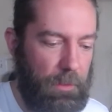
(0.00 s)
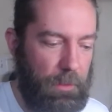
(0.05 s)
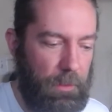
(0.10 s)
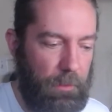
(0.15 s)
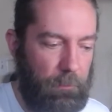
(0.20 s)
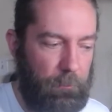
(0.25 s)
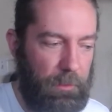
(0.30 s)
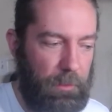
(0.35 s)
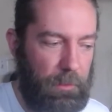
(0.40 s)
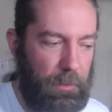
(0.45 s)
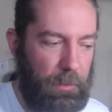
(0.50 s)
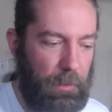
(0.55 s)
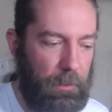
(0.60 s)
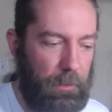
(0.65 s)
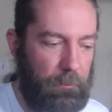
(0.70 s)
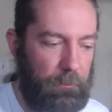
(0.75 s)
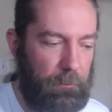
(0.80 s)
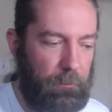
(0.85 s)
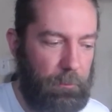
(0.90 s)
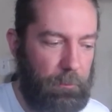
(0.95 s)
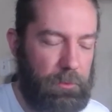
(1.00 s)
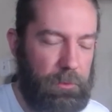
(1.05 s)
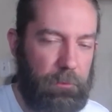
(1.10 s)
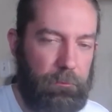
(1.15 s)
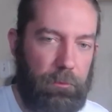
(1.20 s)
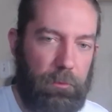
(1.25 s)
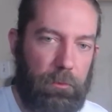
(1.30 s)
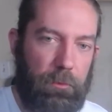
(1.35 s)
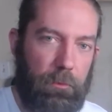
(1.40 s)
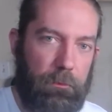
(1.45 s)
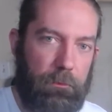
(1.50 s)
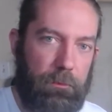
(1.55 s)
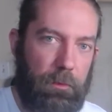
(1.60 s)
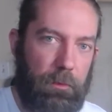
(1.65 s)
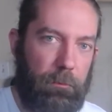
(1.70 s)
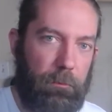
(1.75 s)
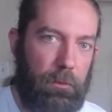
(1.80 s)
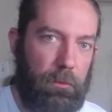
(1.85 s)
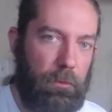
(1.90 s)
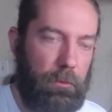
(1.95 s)
because especially if you're doing
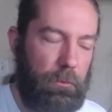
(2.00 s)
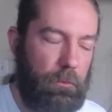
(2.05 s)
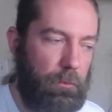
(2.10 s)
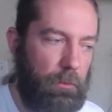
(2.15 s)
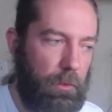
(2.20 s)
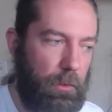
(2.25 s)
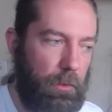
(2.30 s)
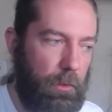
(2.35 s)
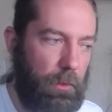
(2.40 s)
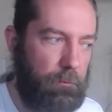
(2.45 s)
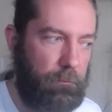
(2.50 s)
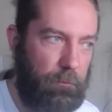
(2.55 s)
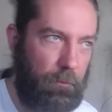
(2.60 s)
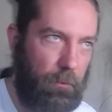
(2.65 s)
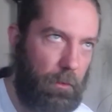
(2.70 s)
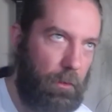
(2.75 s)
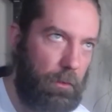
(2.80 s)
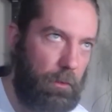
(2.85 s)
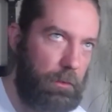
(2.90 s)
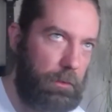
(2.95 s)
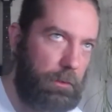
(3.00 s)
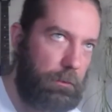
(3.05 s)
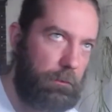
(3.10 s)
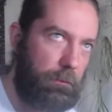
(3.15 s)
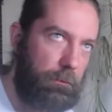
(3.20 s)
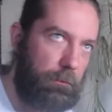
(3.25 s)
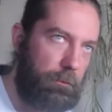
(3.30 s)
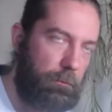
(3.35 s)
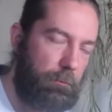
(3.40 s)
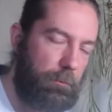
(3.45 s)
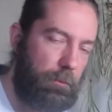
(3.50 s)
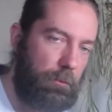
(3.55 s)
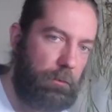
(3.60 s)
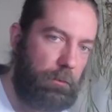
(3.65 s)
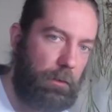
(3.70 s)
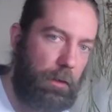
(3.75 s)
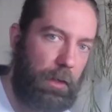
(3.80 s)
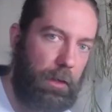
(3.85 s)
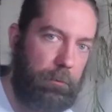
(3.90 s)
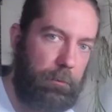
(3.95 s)
something new, you're going to fall into some old
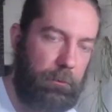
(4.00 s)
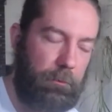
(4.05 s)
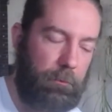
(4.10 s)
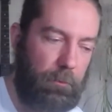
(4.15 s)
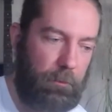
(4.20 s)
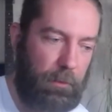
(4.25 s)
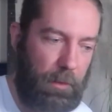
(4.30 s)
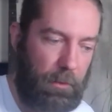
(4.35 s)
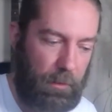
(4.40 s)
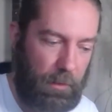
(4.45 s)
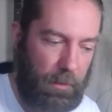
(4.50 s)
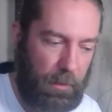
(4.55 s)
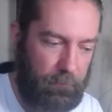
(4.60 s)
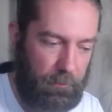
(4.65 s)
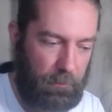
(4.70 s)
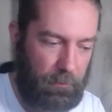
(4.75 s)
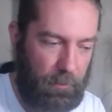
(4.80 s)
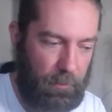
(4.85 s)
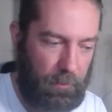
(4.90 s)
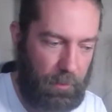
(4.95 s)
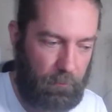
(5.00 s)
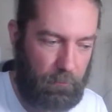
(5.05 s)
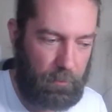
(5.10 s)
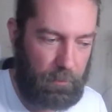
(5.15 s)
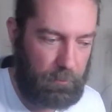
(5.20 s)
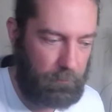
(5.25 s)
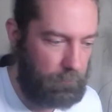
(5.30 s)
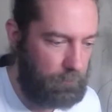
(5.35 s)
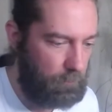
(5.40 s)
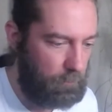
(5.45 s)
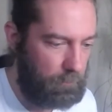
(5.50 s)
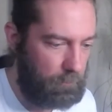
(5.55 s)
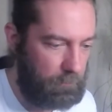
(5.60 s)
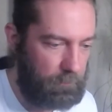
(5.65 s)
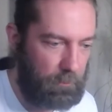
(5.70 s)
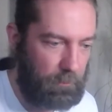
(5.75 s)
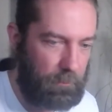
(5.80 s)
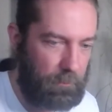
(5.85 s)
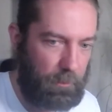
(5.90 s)
habits without having that reinforcement there.